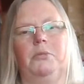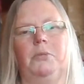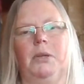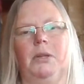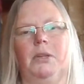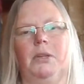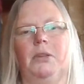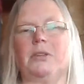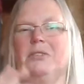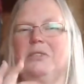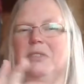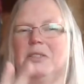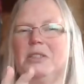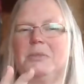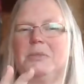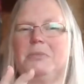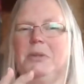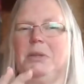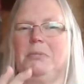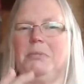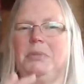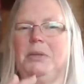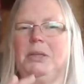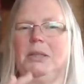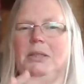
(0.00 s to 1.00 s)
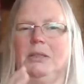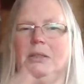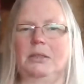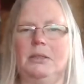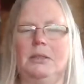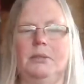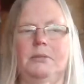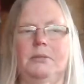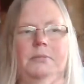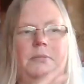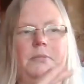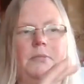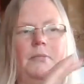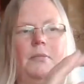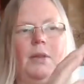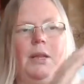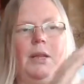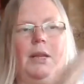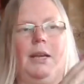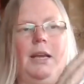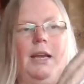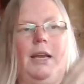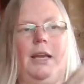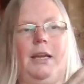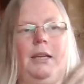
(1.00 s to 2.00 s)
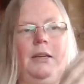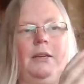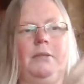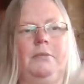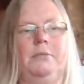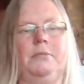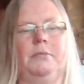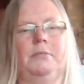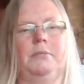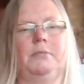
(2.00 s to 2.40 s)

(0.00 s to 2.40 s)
one of those split pins and hang